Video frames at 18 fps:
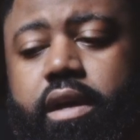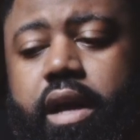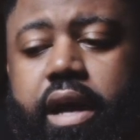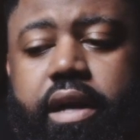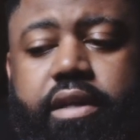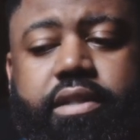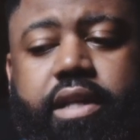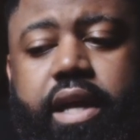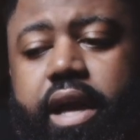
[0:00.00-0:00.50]

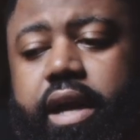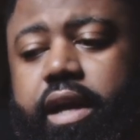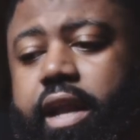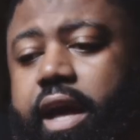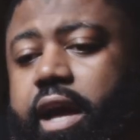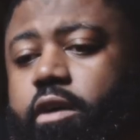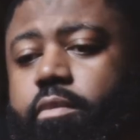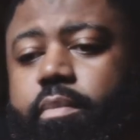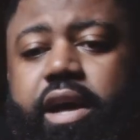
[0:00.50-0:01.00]
Hashtag
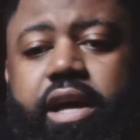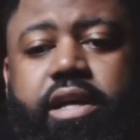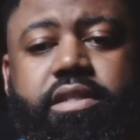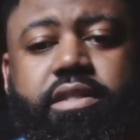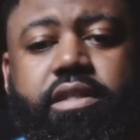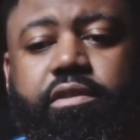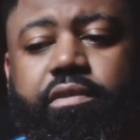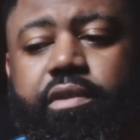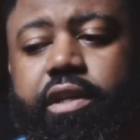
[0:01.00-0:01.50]

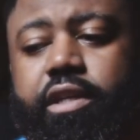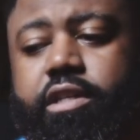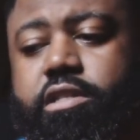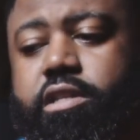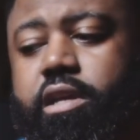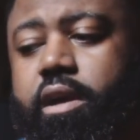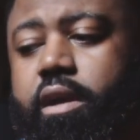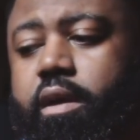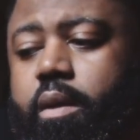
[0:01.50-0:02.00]
DownBadSeries.